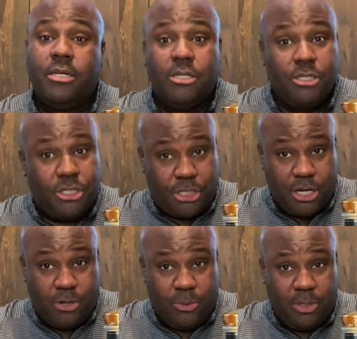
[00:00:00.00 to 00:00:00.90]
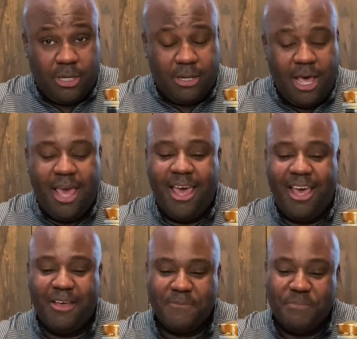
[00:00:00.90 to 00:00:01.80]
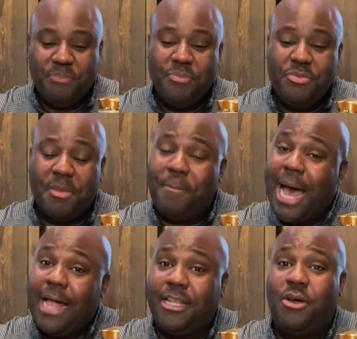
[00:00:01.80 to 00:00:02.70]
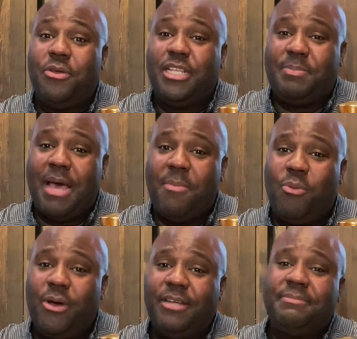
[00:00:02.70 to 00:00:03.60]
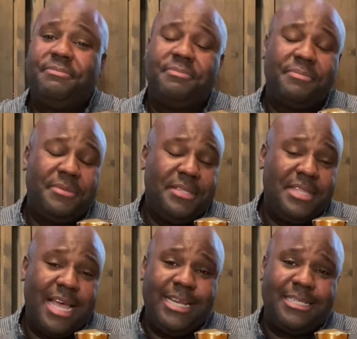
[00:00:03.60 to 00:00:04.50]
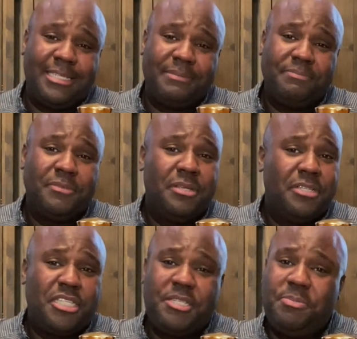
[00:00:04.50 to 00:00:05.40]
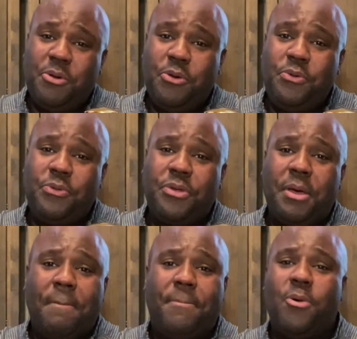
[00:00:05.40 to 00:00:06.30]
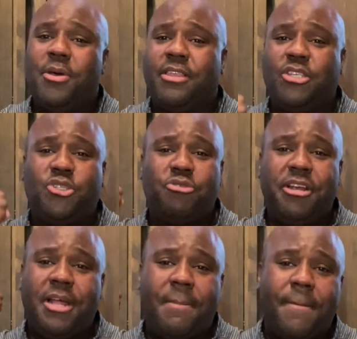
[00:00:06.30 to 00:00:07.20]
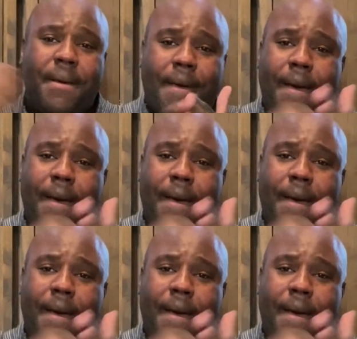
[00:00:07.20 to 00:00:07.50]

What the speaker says: So, the palate on this bad boy, nice, smooth, but with a straight up